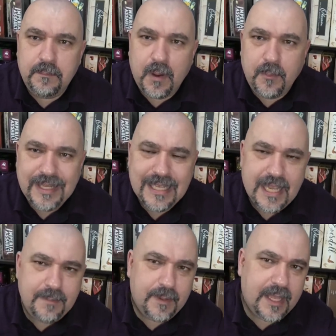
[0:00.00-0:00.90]
But we
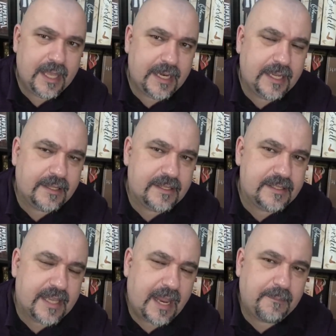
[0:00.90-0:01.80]
keep hitting the
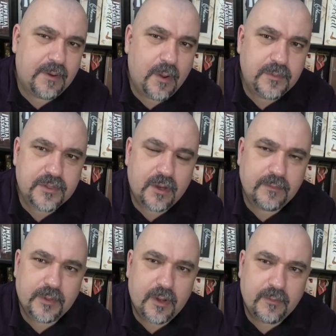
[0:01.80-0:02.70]
same notes
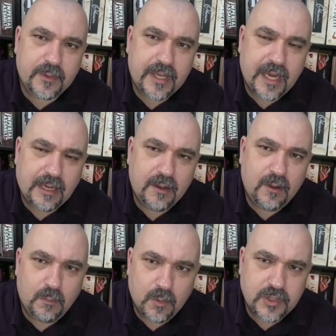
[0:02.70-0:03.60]
over and over again,
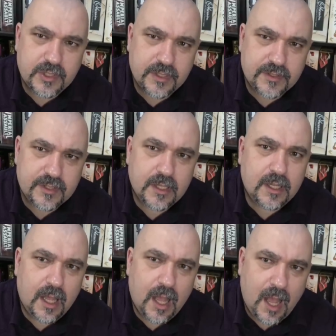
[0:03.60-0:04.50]
which is
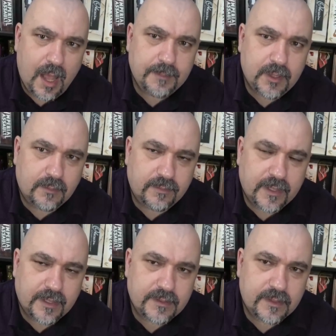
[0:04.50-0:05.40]
armed
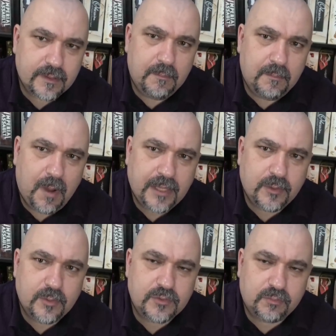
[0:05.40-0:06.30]
conflict, my
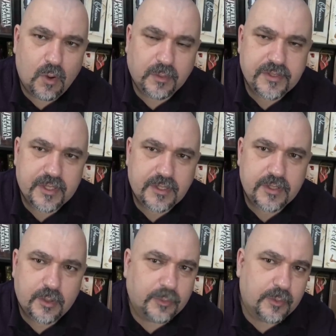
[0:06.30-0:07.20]
dudes roll a six,
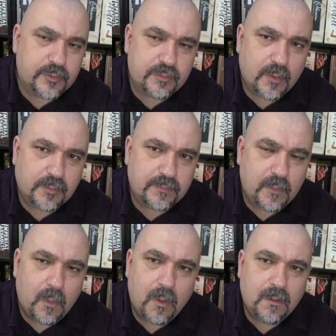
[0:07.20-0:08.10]
your dudes roll a
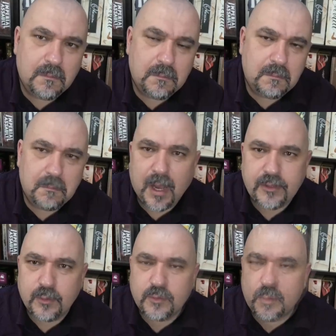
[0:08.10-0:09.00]
four, my
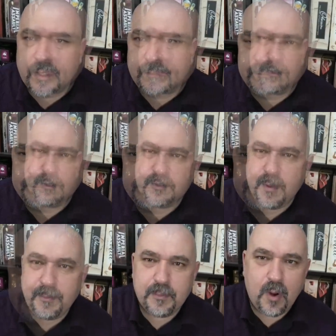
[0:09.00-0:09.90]
dudes win. So
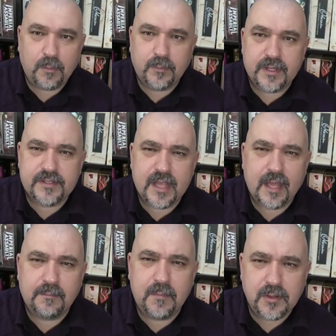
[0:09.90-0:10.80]
maybe the problem is
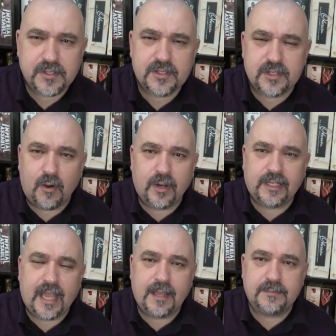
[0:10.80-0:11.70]
that most historic
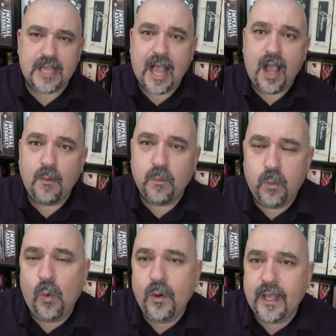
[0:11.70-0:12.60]
games are
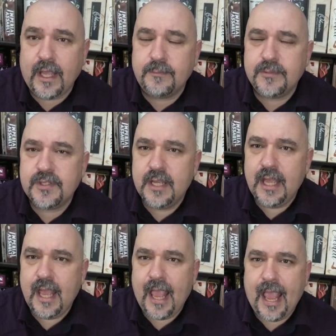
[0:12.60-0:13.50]
war games
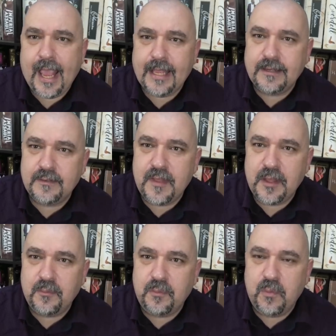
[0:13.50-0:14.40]
and
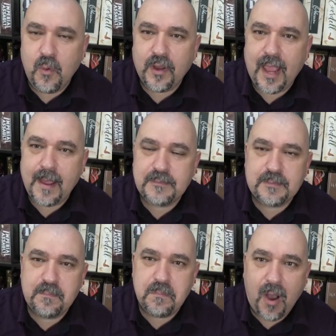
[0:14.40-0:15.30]
that war games
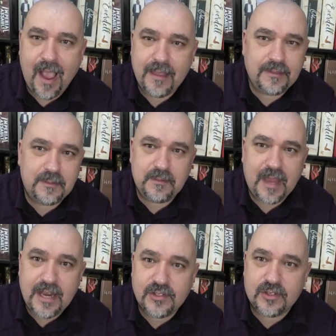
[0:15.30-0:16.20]
by their
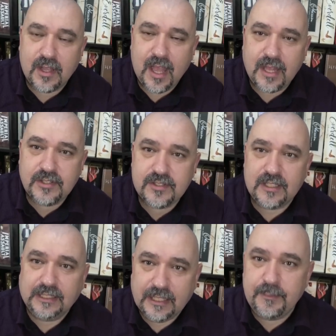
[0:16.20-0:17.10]
nature are
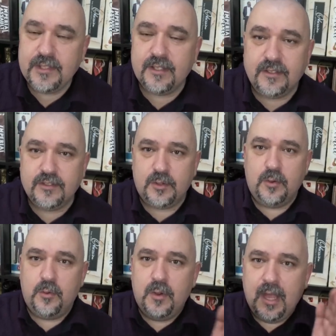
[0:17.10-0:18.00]
just limited
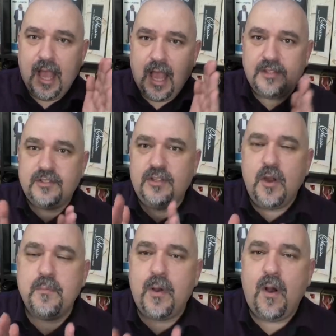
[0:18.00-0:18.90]
to a
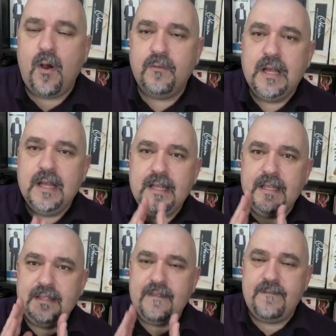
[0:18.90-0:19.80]
scope of
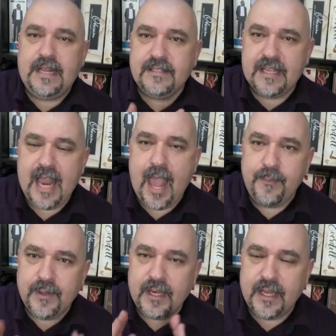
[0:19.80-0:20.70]
the events that
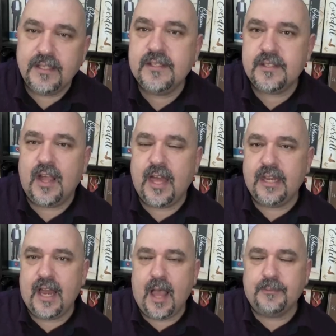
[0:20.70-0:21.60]
happen inside
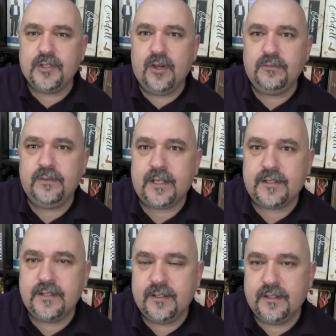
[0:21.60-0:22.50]
an armed
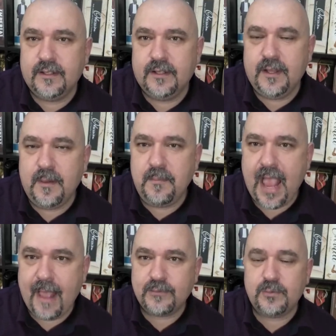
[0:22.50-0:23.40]
conflict.
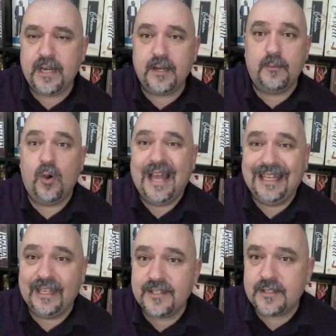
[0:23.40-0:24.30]
Perhaps we need a more
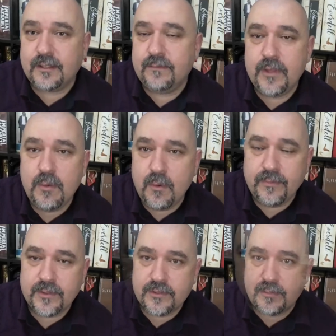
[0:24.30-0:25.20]
holistic view of
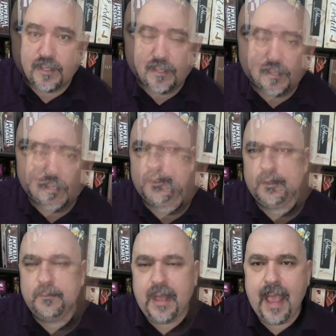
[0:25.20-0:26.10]
history.
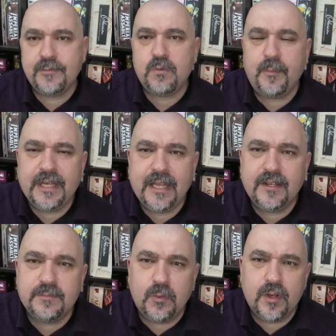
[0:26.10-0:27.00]
Perhaps what we need
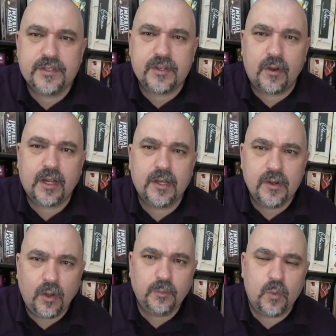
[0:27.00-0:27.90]
is more historic
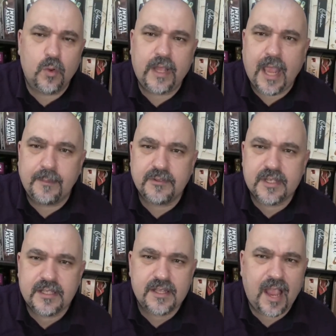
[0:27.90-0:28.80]
non-war games,
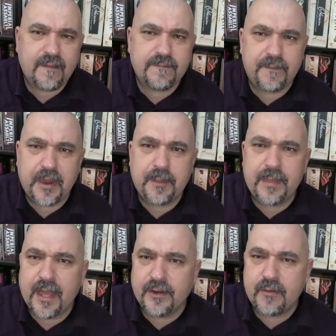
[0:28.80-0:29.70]
things like Freedom
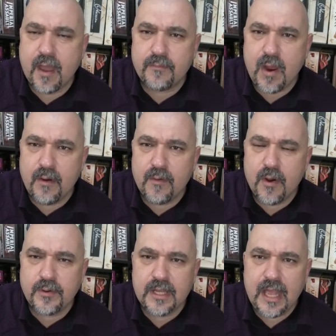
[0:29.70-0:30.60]
the Underground
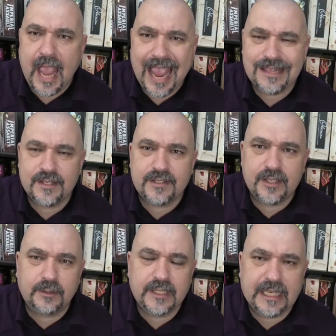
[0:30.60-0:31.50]
Railroad and This
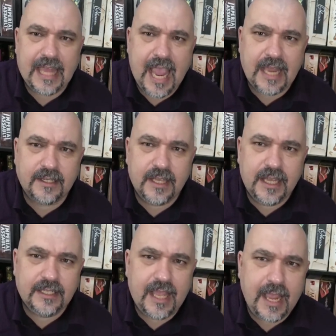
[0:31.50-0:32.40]
Guilty Land,
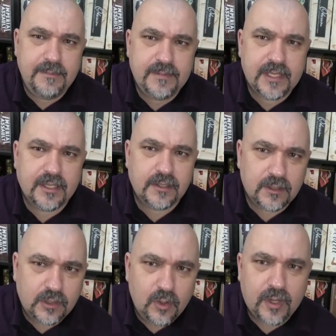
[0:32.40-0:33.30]
games that
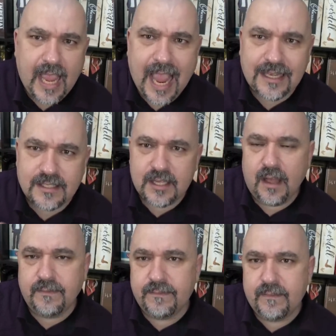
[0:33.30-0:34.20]
look at
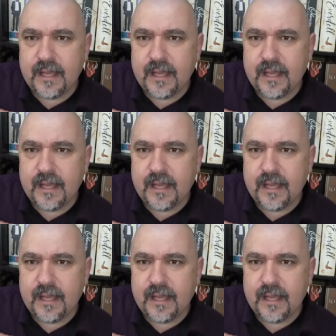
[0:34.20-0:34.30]
tough